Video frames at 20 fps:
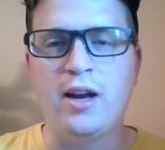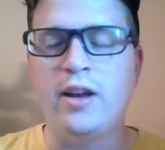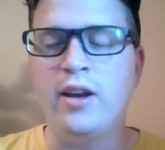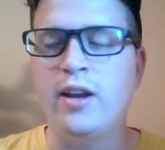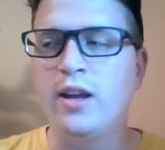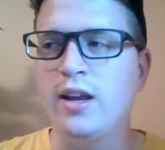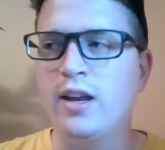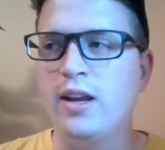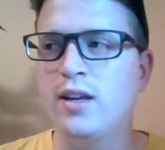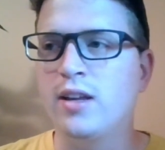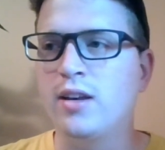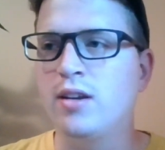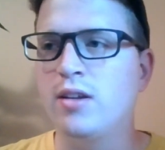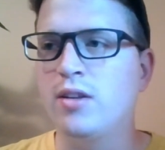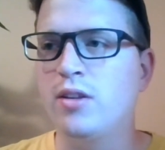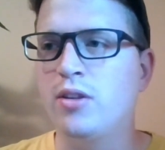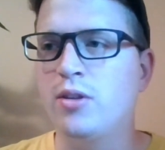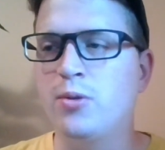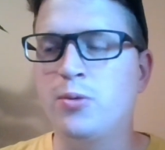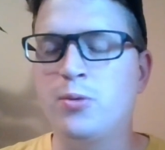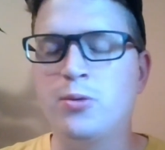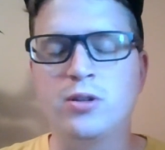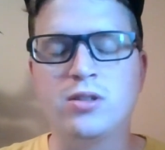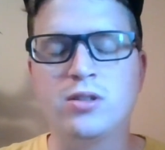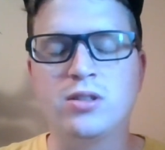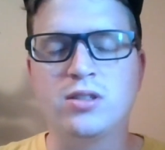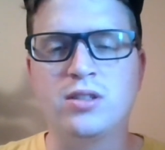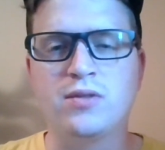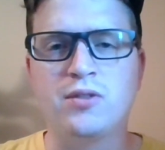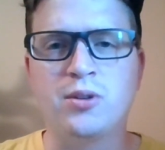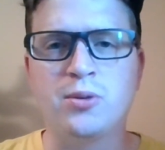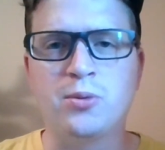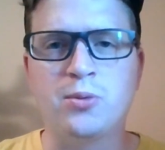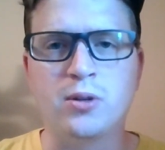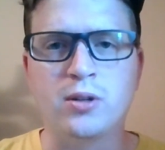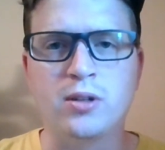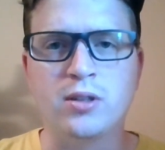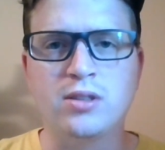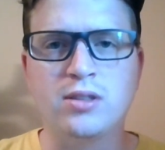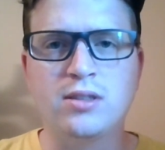and the worst of the
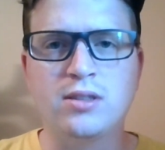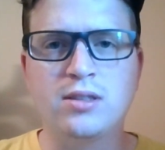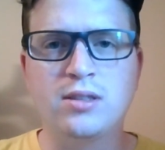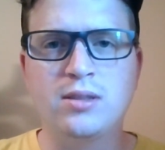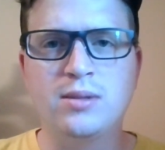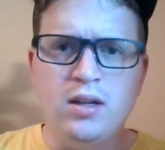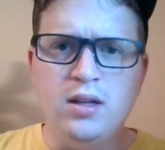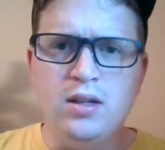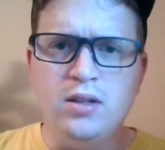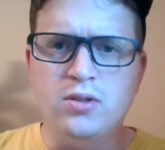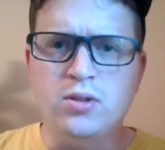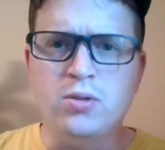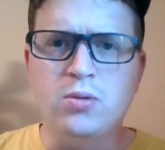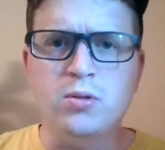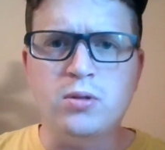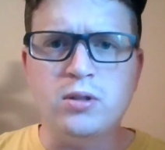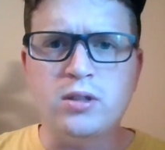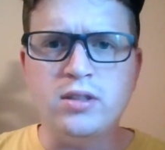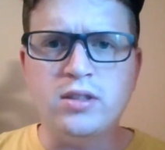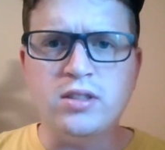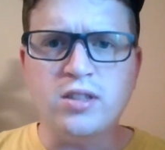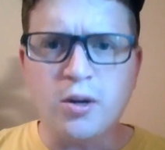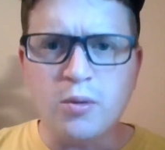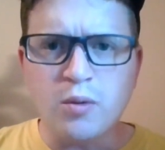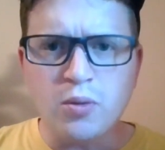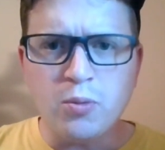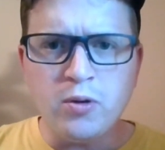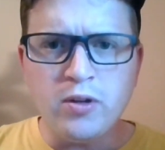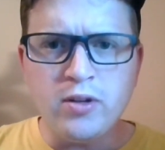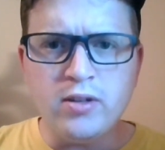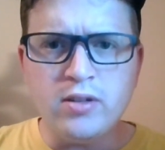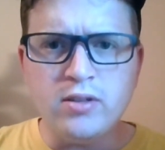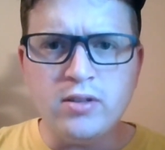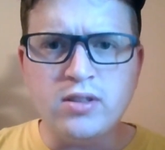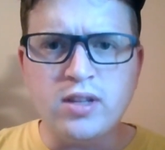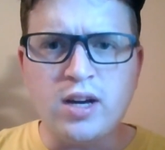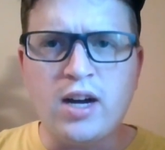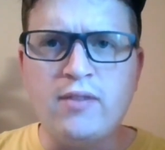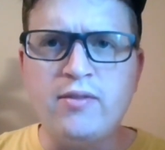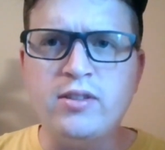worst. So we're going to start with
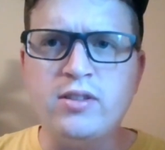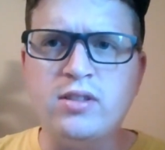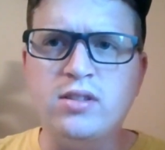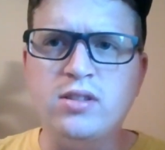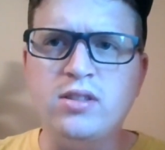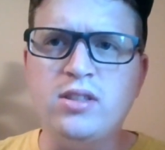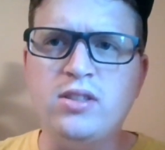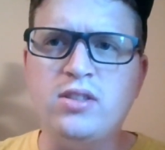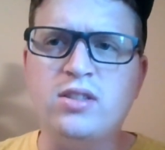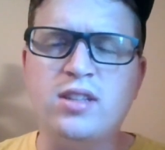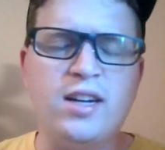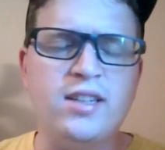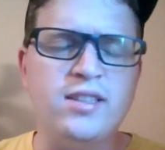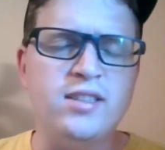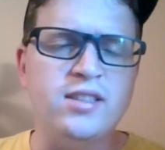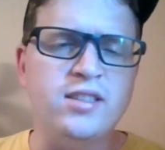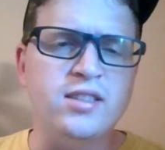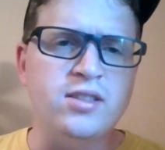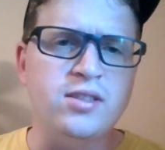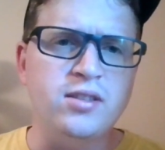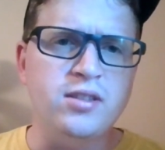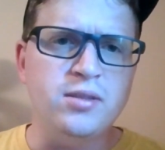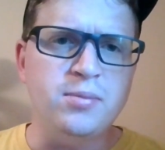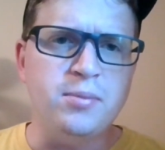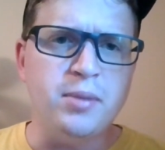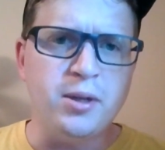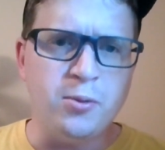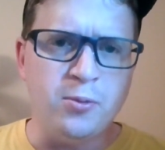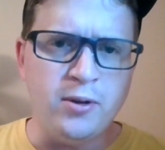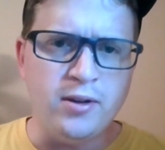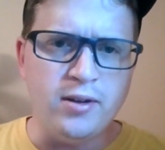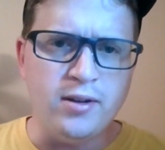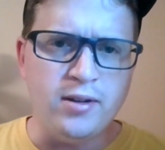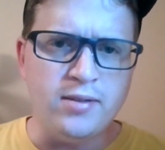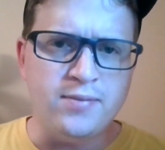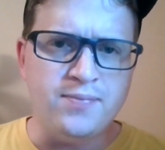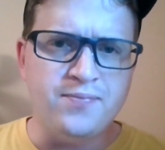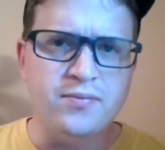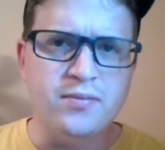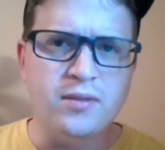winners. Obviously, Scott Dixon, the big
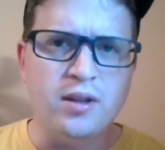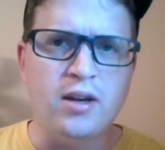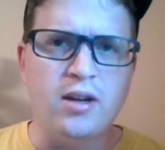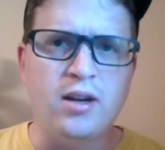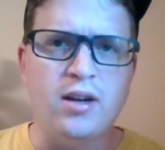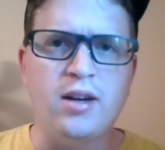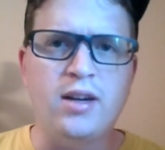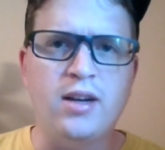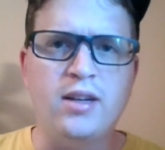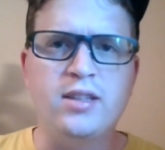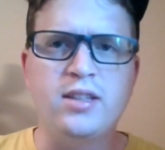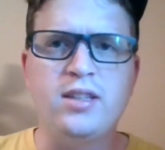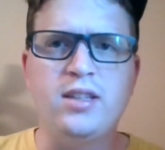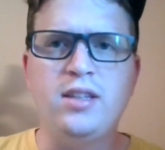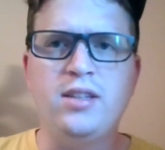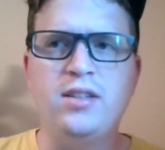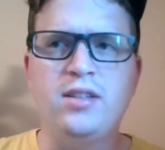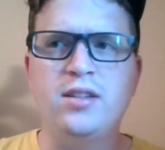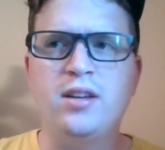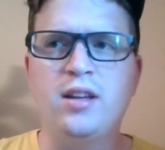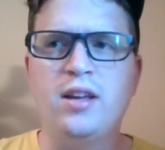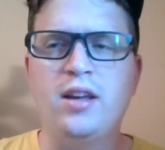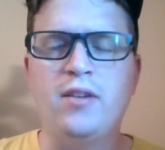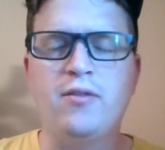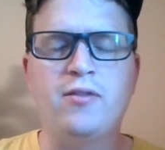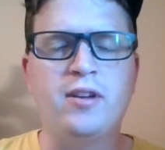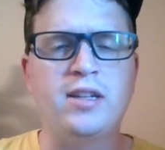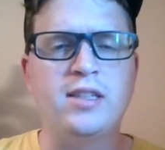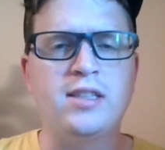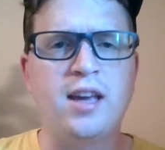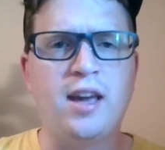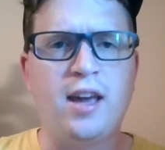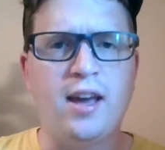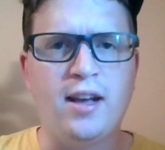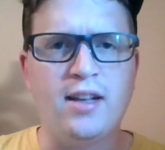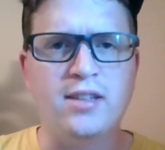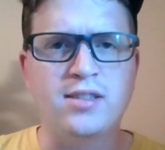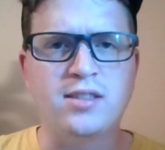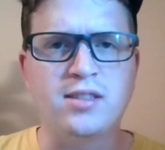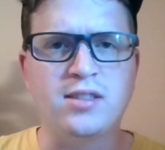winner. He did a
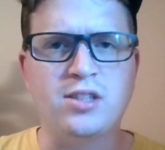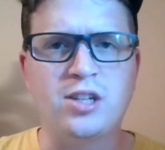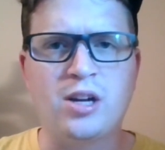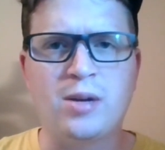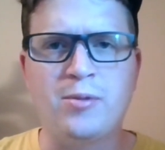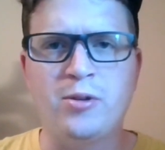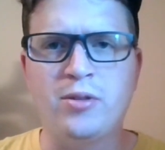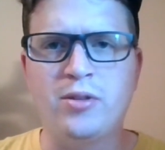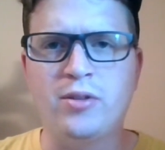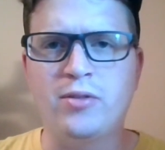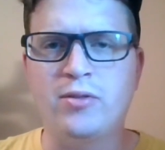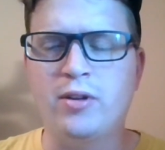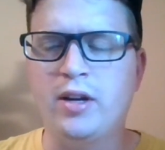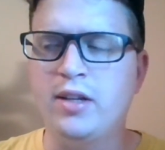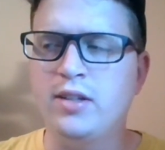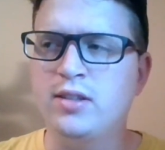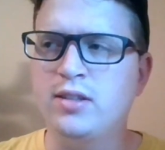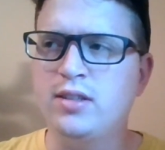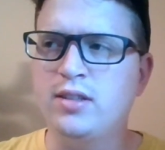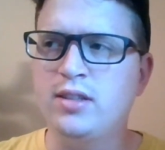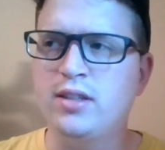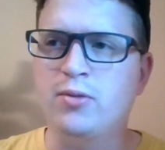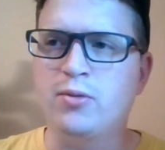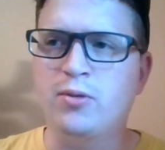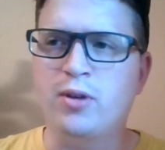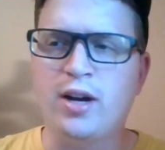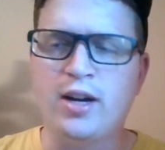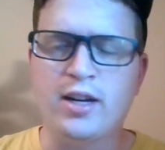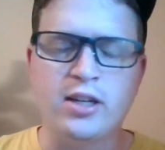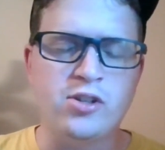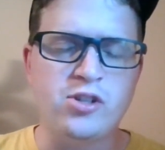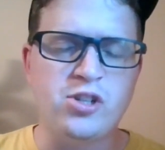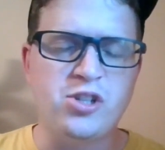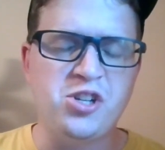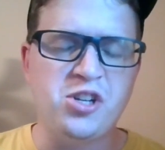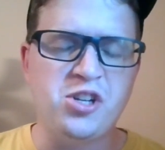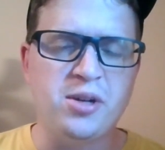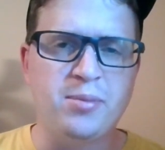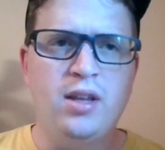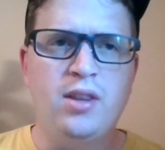fantastic job during the race. He had a rocket
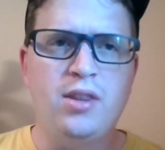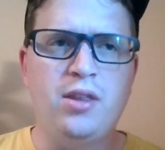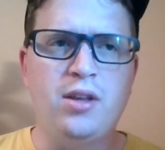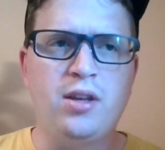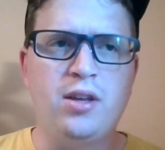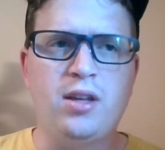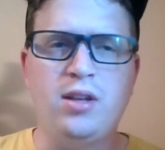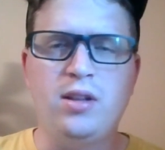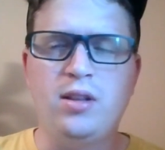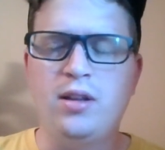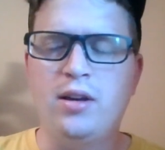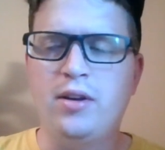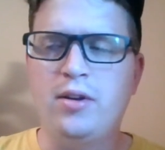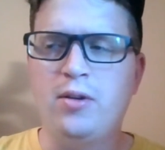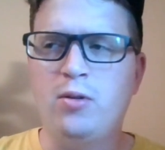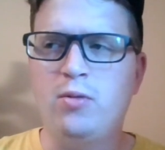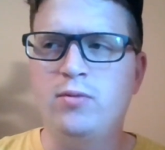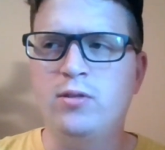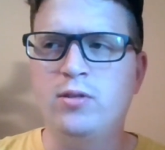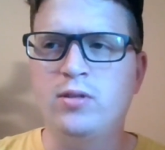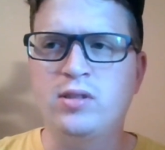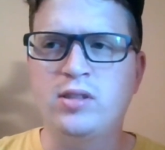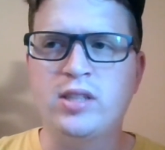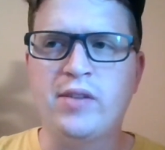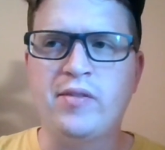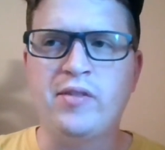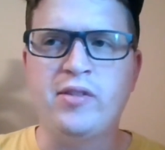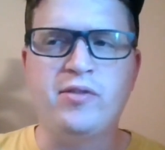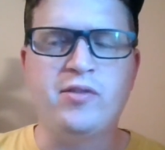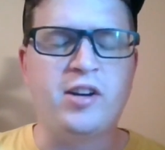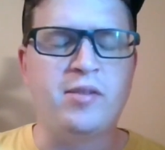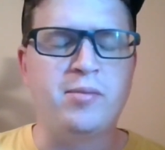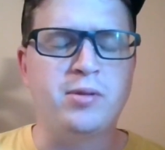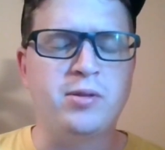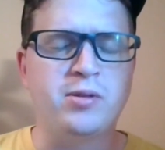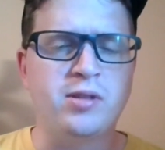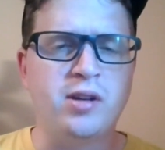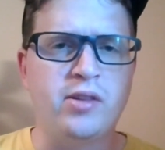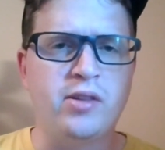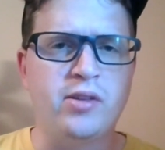ship. I think he led over
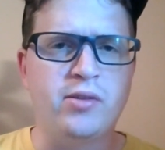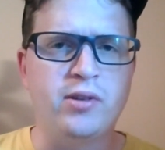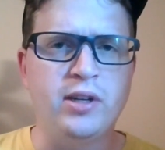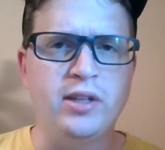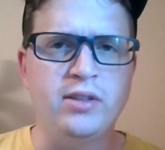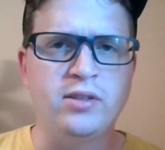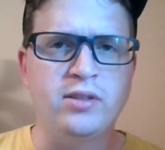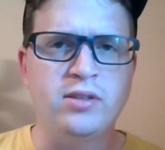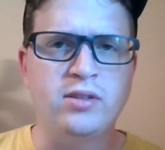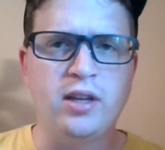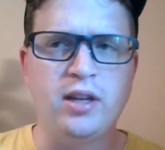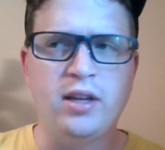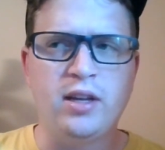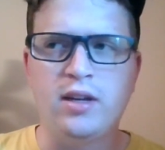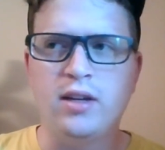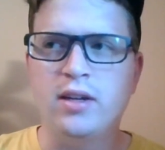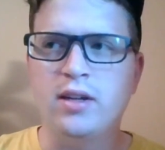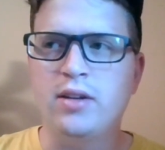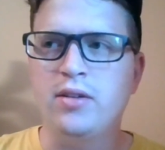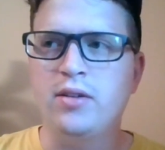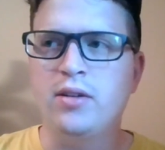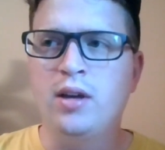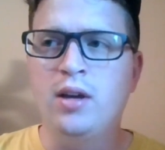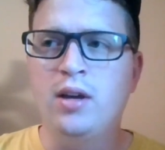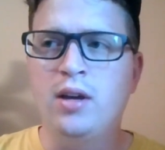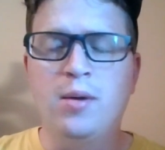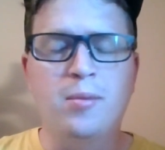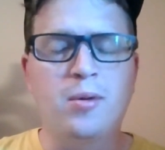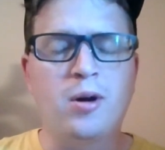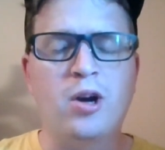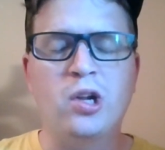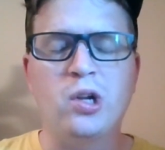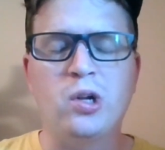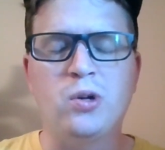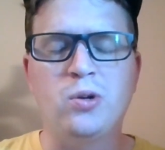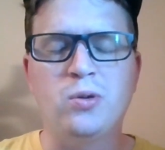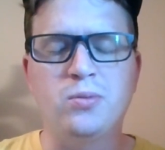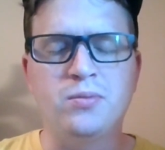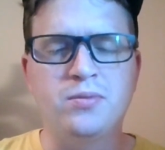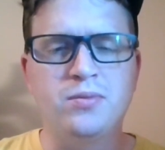75% of the race and brought it
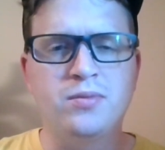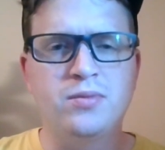home.